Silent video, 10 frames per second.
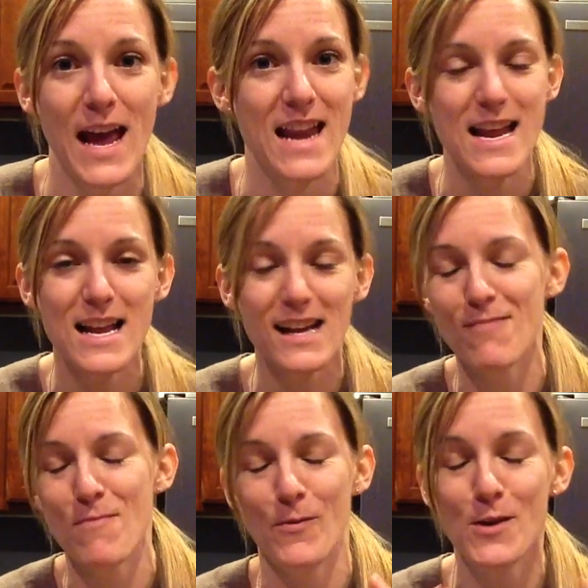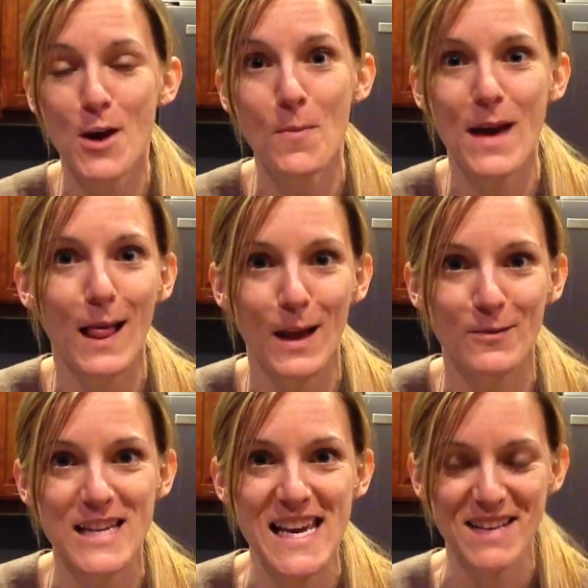And if you know me, I
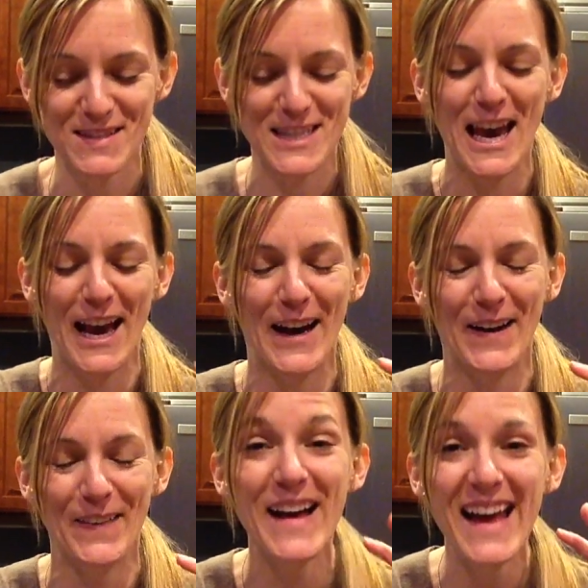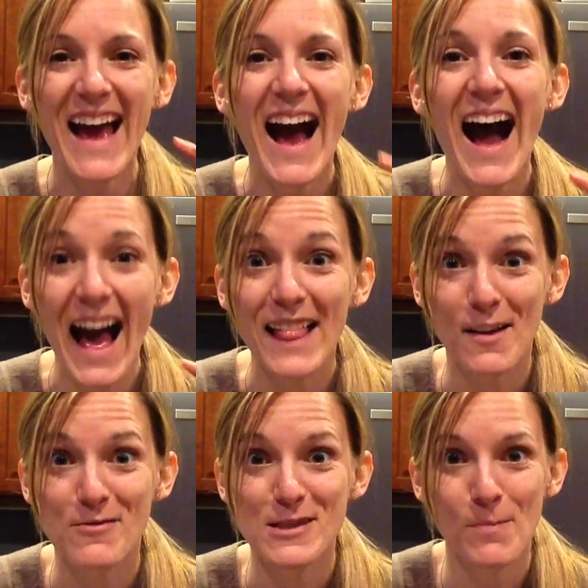love to eat. So I
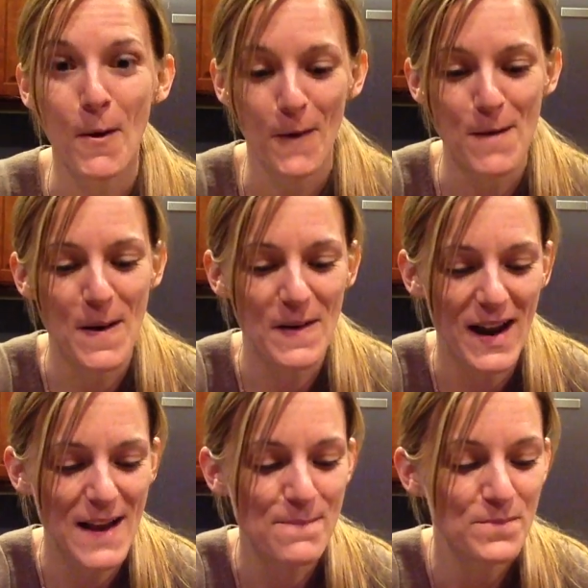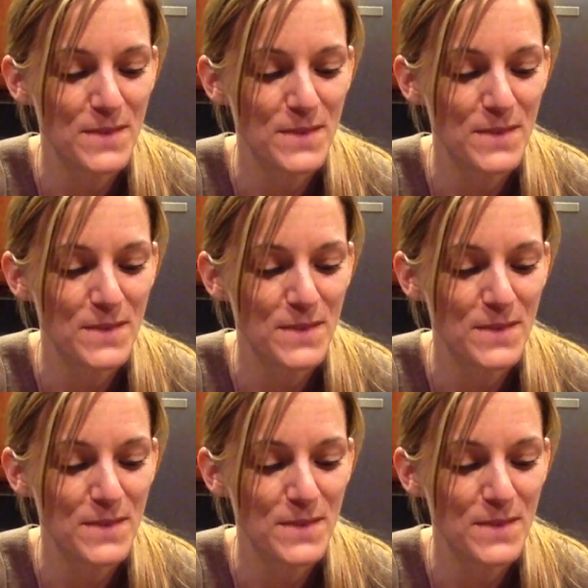love this program already.